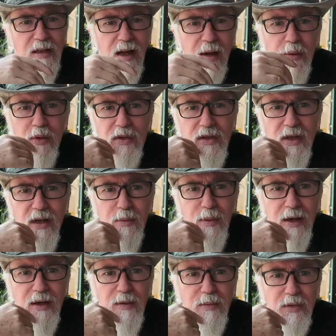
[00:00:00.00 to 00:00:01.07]
I will sit on
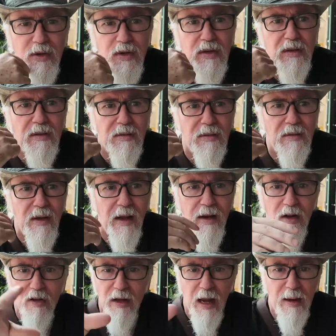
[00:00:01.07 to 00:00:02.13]
my computer
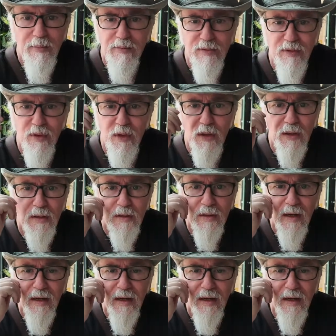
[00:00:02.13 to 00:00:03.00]
and I'll game for